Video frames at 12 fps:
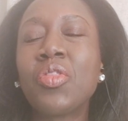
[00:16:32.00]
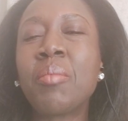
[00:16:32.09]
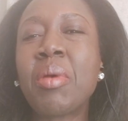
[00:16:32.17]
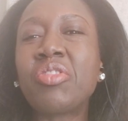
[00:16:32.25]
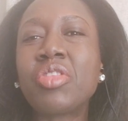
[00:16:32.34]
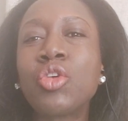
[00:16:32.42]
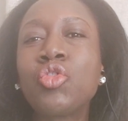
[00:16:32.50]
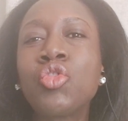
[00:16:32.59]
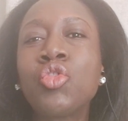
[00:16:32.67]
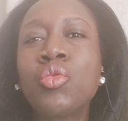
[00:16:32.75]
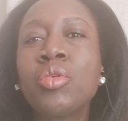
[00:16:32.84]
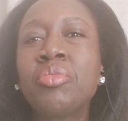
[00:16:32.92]
the best thing to
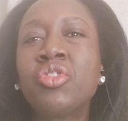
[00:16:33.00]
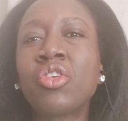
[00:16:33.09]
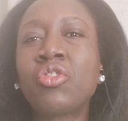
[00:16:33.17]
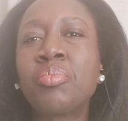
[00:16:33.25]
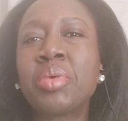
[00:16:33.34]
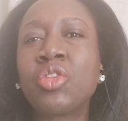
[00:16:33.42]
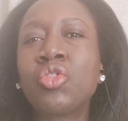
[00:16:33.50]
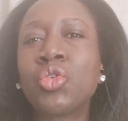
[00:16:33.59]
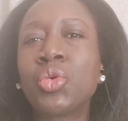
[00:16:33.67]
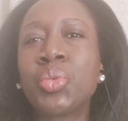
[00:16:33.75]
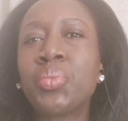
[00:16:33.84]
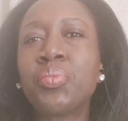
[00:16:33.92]
do would just be
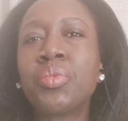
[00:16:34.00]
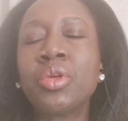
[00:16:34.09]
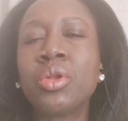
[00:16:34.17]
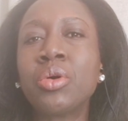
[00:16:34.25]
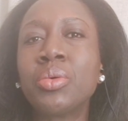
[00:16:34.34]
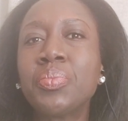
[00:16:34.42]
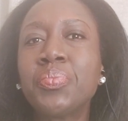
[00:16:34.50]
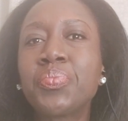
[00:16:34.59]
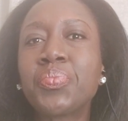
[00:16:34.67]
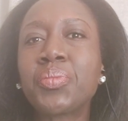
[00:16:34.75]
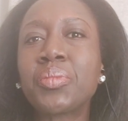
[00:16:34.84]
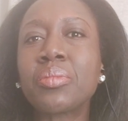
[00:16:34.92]
to,
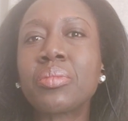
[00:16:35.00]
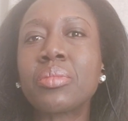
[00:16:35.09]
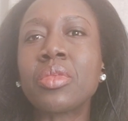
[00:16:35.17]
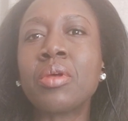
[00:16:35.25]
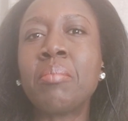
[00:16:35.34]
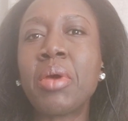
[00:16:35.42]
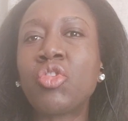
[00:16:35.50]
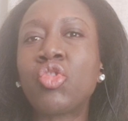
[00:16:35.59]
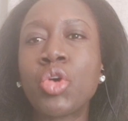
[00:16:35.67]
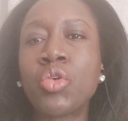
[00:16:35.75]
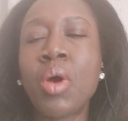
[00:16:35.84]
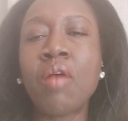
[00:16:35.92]
make
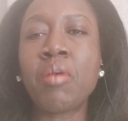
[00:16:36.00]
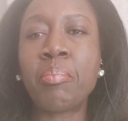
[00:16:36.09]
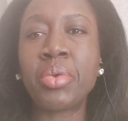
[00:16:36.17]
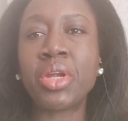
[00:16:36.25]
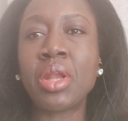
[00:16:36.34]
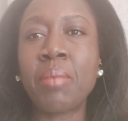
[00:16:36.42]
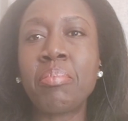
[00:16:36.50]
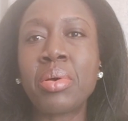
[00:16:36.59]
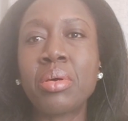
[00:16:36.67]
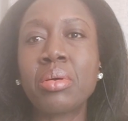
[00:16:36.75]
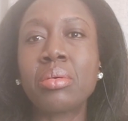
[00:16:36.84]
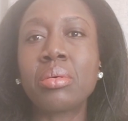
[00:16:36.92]
sure you have a prenup
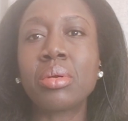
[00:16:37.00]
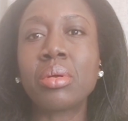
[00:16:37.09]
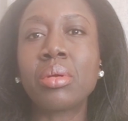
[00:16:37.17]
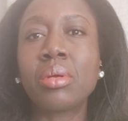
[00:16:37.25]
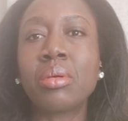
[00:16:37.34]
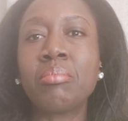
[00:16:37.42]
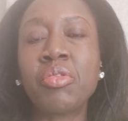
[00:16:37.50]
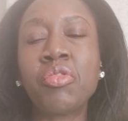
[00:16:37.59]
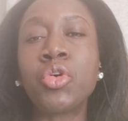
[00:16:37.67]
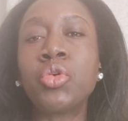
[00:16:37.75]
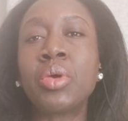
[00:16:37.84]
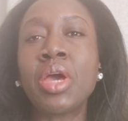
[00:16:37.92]

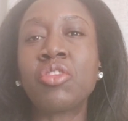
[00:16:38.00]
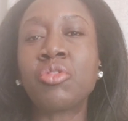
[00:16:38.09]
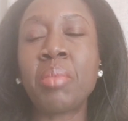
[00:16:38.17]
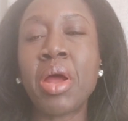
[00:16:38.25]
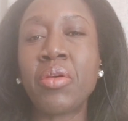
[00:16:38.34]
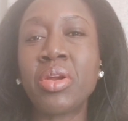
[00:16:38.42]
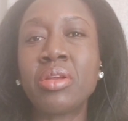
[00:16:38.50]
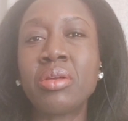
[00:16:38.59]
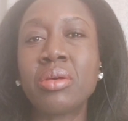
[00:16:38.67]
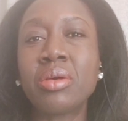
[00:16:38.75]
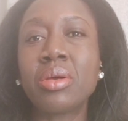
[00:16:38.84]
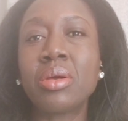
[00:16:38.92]
before you get married,
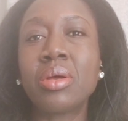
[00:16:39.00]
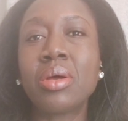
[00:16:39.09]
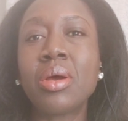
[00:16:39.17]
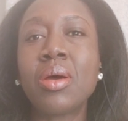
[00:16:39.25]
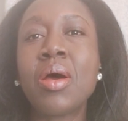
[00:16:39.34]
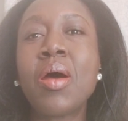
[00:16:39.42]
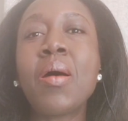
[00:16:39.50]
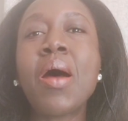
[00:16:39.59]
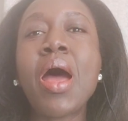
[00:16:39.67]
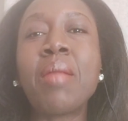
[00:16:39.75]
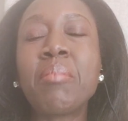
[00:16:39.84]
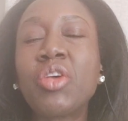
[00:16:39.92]

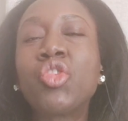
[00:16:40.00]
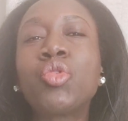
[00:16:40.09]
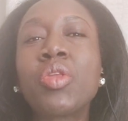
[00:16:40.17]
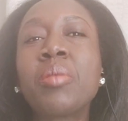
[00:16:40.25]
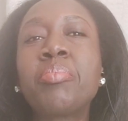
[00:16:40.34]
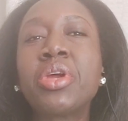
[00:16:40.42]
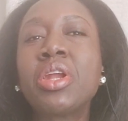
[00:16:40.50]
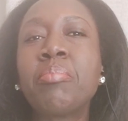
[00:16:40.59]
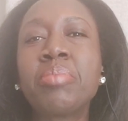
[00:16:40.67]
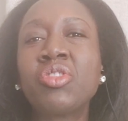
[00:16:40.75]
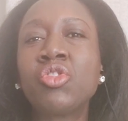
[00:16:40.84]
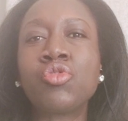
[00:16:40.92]
and make sure the
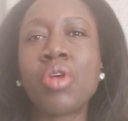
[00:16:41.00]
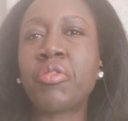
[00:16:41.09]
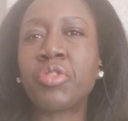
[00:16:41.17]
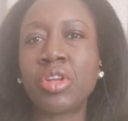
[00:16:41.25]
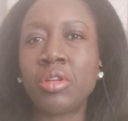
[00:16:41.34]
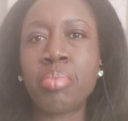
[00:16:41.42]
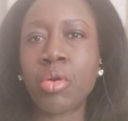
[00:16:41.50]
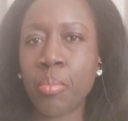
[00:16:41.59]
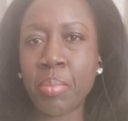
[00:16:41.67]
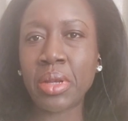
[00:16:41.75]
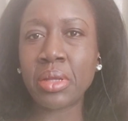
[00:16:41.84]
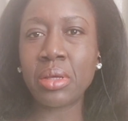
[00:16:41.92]
prenup is drafted
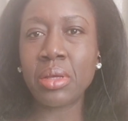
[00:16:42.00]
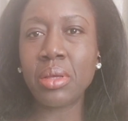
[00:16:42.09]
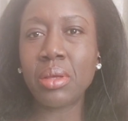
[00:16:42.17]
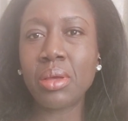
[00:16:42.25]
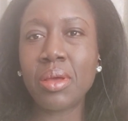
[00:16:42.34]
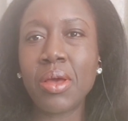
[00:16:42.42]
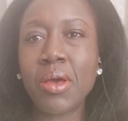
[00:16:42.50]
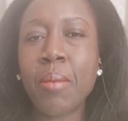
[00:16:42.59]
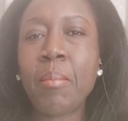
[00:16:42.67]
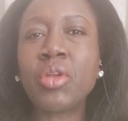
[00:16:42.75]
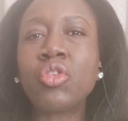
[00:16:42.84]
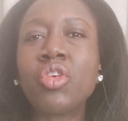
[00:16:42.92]
properly.
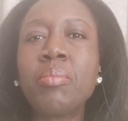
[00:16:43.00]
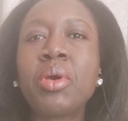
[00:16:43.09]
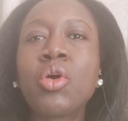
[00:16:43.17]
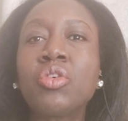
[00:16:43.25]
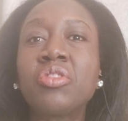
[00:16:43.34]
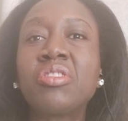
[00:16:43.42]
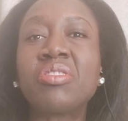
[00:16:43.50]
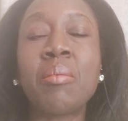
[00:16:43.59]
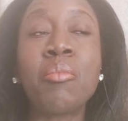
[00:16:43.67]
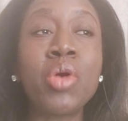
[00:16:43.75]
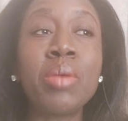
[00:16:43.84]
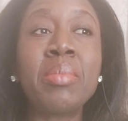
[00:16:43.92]
But you see, because
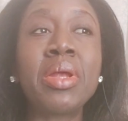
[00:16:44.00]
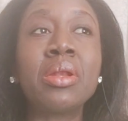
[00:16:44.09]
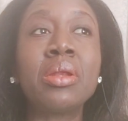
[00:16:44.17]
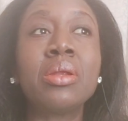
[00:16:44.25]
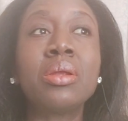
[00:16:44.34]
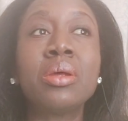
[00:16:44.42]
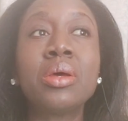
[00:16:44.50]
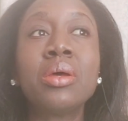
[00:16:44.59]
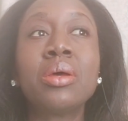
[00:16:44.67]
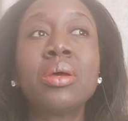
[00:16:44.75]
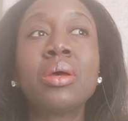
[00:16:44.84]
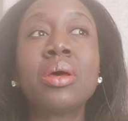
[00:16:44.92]
some women
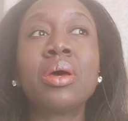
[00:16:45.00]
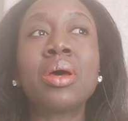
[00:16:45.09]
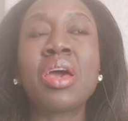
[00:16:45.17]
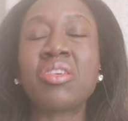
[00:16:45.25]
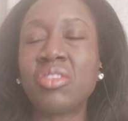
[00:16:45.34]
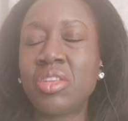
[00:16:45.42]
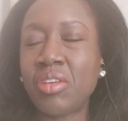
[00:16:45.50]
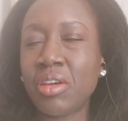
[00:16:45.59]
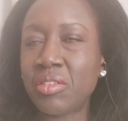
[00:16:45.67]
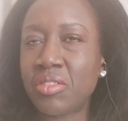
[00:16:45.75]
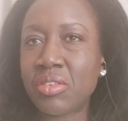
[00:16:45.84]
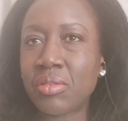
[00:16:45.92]

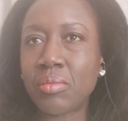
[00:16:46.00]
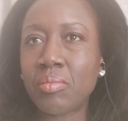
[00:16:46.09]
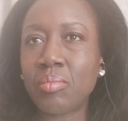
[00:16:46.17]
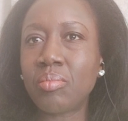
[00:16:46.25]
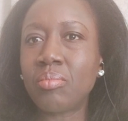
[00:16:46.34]
hesitate,